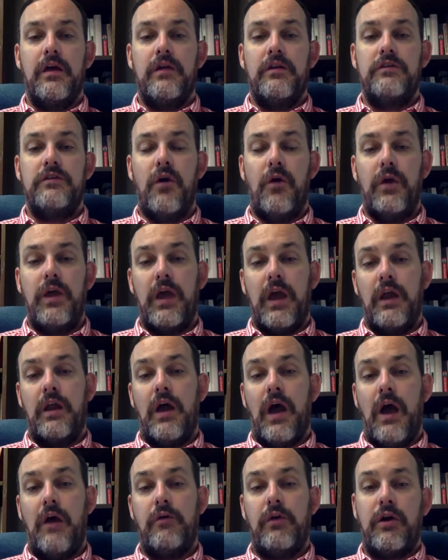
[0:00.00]
So again,
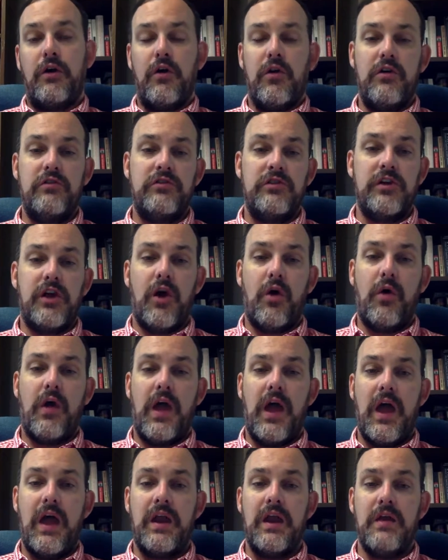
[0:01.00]
I would encourage you to go
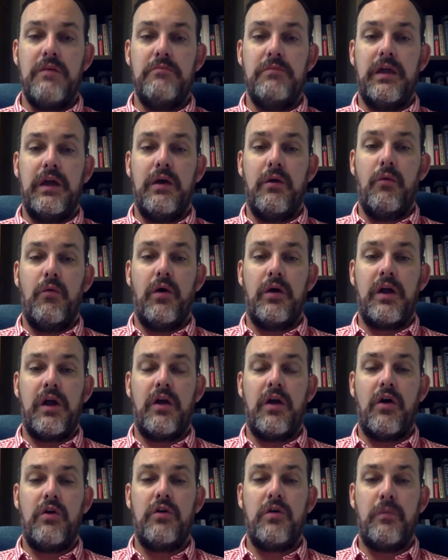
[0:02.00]
ahead and begin
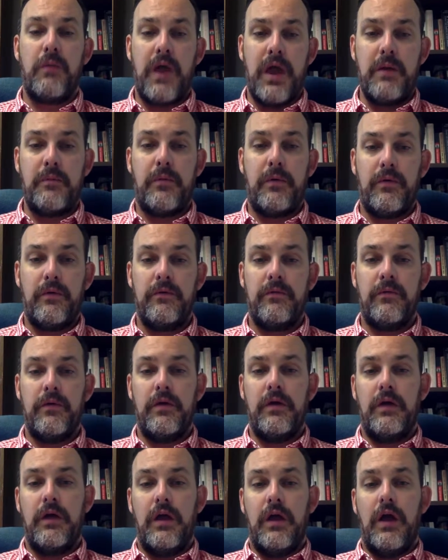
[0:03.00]
working on your paper.
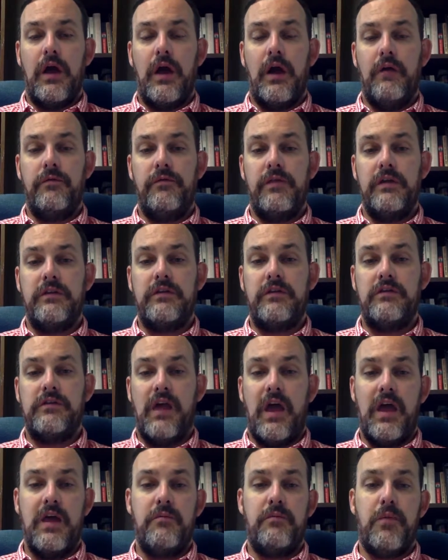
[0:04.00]
This is
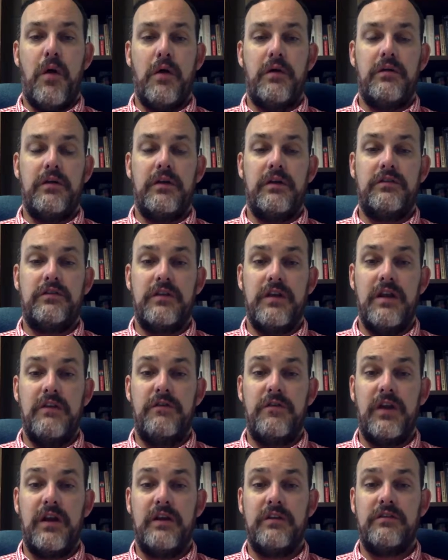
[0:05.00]
a
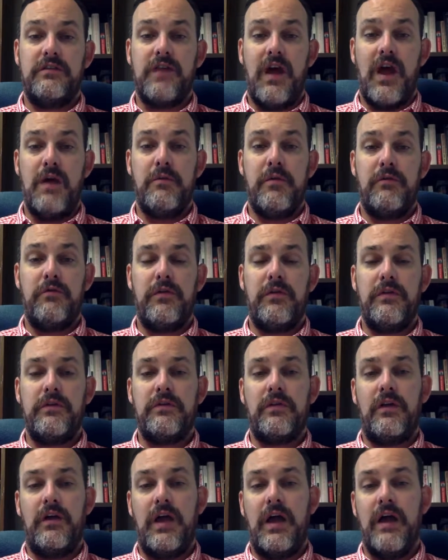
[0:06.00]
significant assignment for
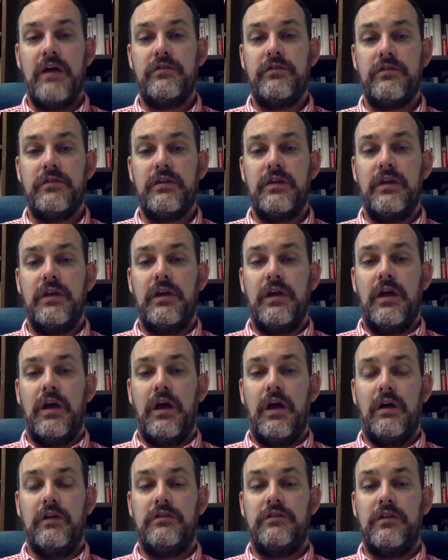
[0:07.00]
this class,
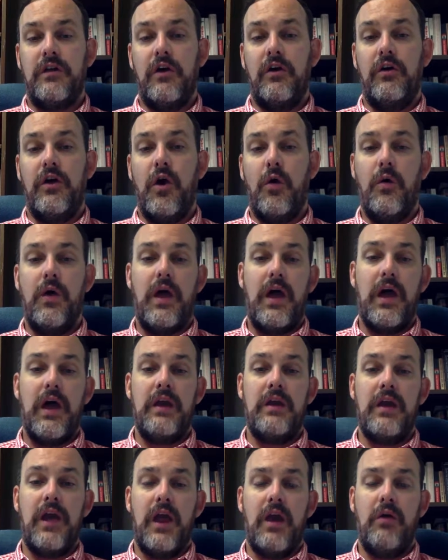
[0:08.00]
so go
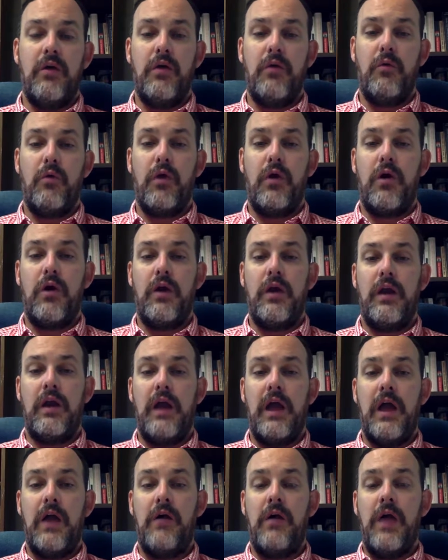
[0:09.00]
ahead and work on it
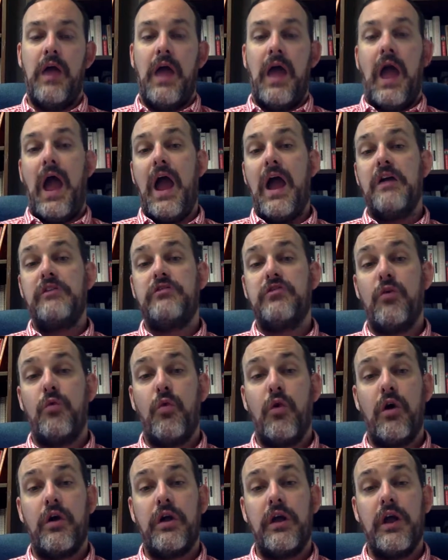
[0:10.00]
now. As you're
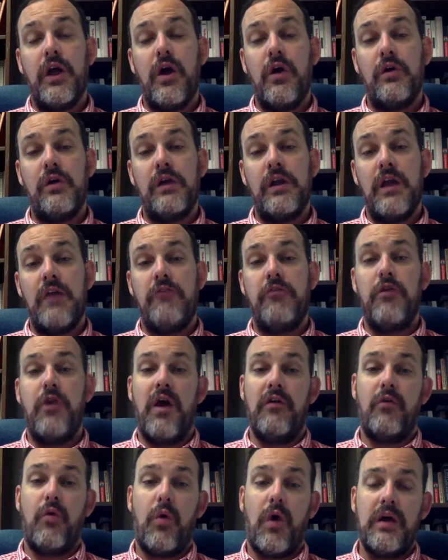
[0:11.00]
working on it, if you
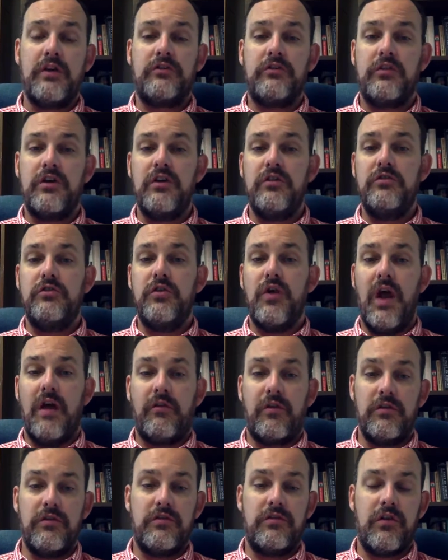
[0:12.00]
have questions, you
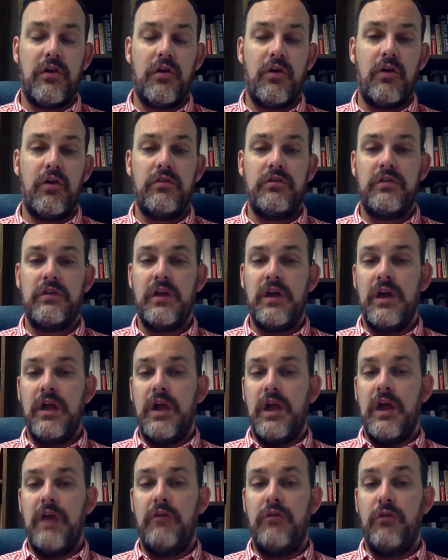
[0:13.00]
have concerns,
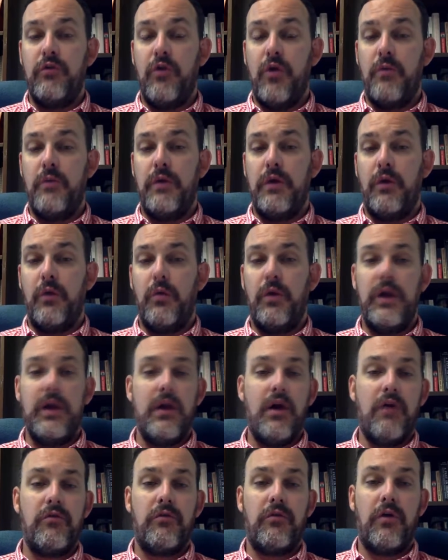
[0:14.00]
if you want me to
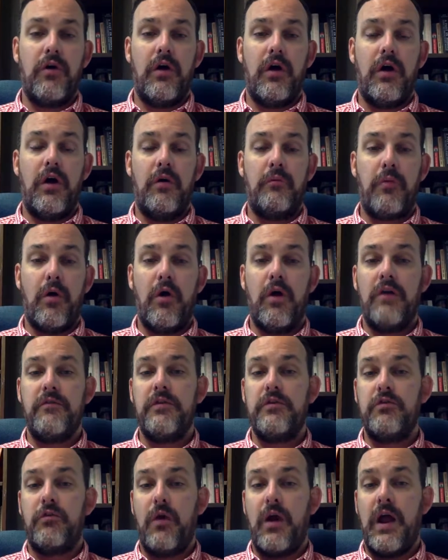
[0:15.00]
read over part of
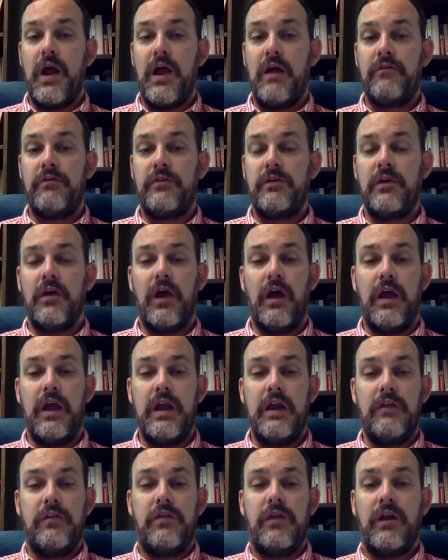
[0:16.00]
a draft,
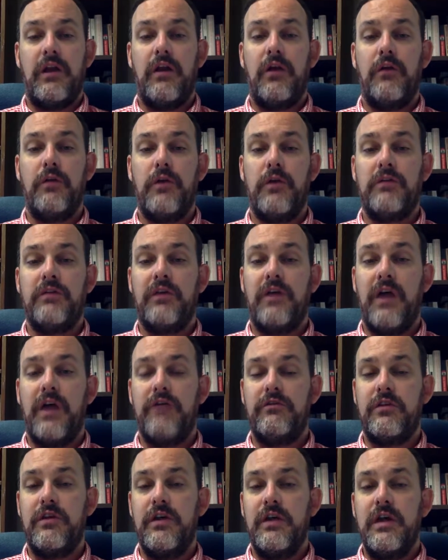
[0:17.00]
anything along those
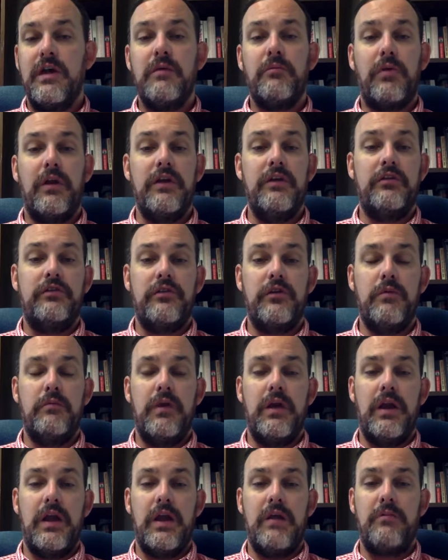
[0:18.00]
lines, please shoot
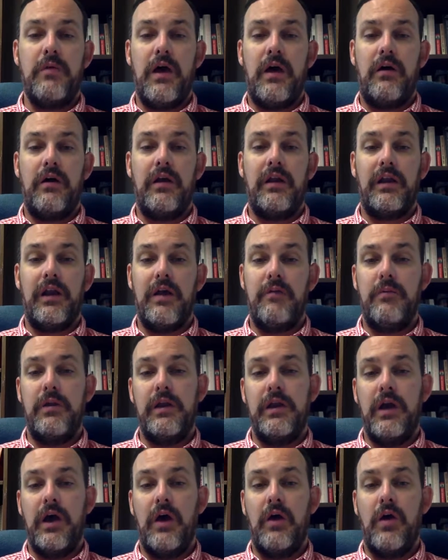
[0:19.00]
me an email and let me
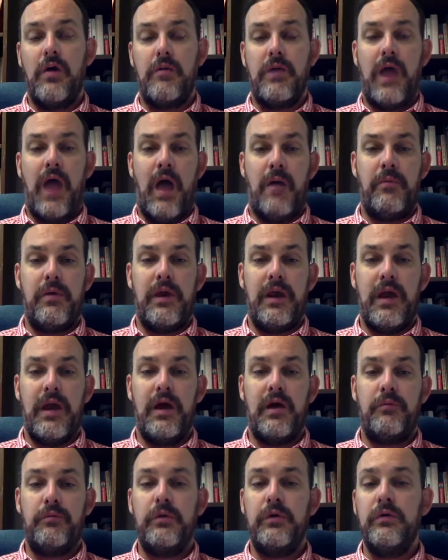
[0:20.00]
know. I'll be happy to
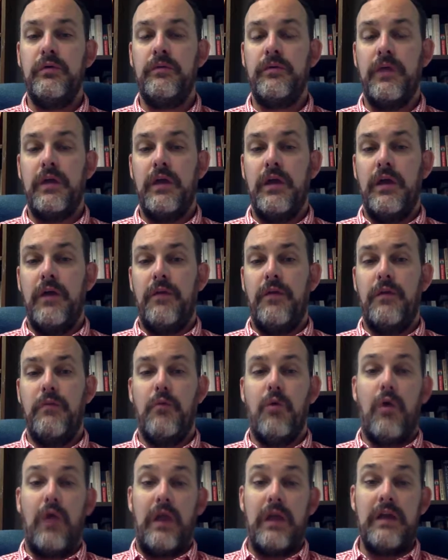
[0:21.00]
help you. The
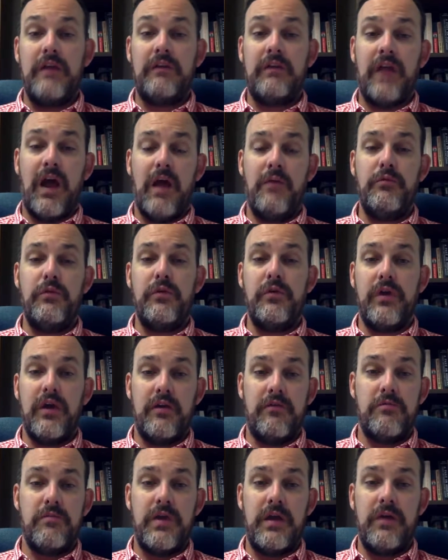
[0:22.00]
more lead time you
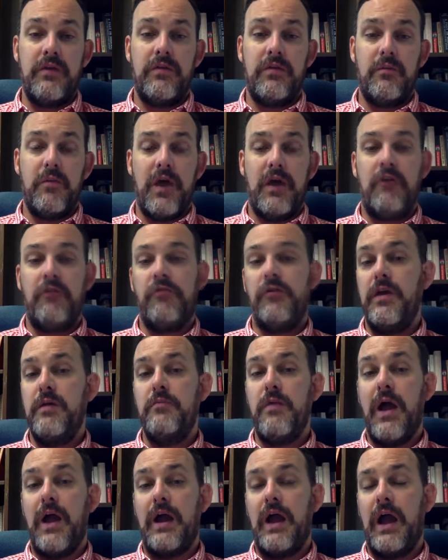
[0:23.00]
give me, the better
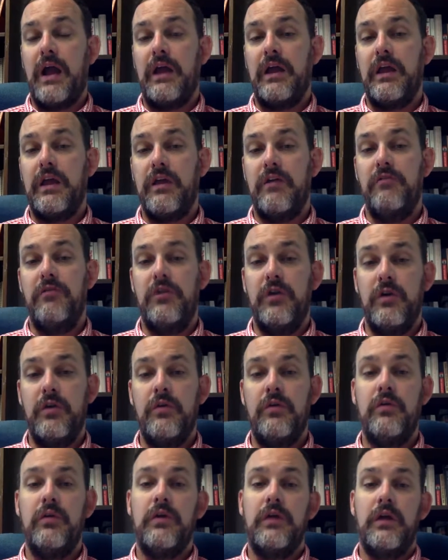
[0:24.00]
feedback I can give
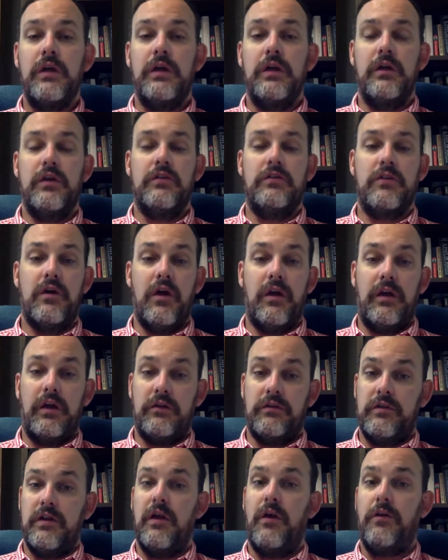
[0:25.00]
you. See,
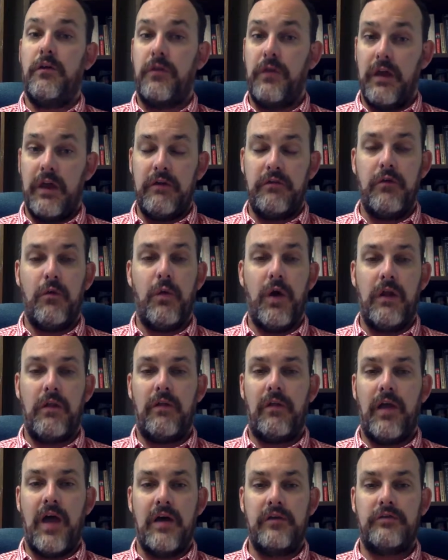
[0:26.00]
it's another thing. If you wait
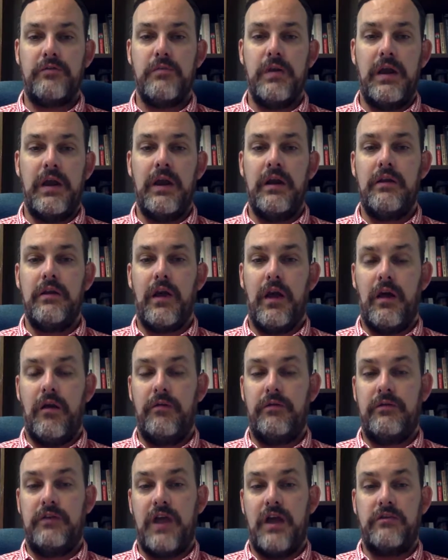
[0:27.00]
the last minute,
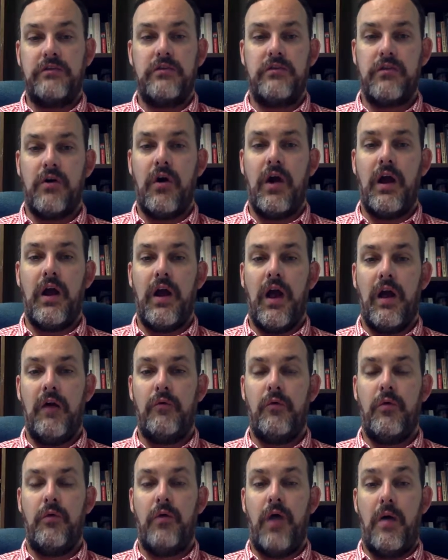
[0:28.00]
chances are
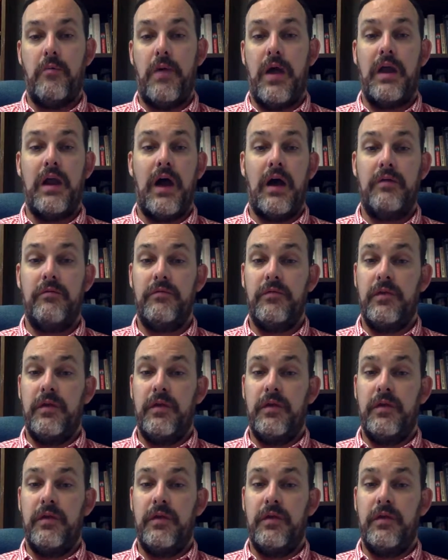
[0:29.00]
I may not